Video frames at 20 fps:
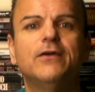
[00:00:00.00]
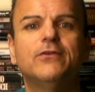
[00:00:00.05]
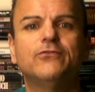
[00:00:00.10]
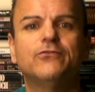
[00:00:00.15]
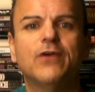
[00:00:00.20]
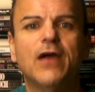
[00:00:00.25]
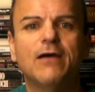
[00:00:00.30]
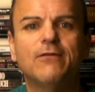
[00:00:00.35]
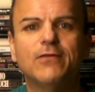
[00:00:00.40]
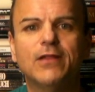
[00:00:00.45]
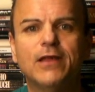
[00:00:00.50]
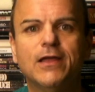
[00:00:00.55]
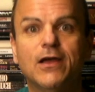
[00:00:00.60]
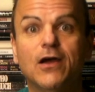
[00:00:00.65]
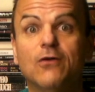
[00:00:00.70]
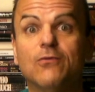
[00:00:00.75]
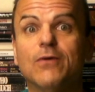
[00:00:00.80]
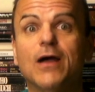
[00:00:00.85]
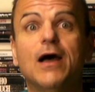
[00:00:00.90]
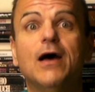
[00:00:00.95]
traveling
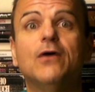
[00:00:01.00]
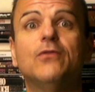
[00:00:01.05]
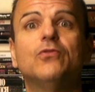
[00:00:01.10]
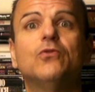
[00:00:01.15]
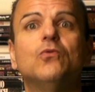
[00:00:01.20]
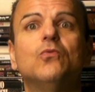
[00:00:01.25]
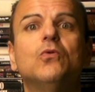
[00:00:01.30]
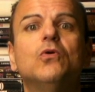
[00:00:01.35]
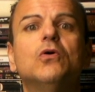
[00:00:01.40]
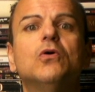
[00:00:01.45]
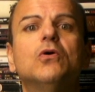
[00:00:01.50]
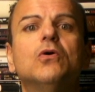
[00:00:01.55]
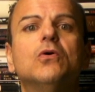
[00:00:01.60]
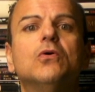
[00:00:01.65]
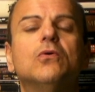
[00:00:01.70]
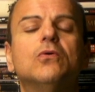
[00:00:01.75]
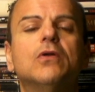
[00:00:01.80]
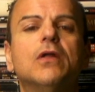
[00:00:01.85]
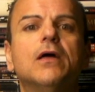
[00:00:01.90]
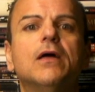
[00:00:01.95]
around the
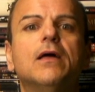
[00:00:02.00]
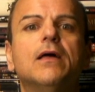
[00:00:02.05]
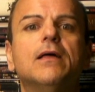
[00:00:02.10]
world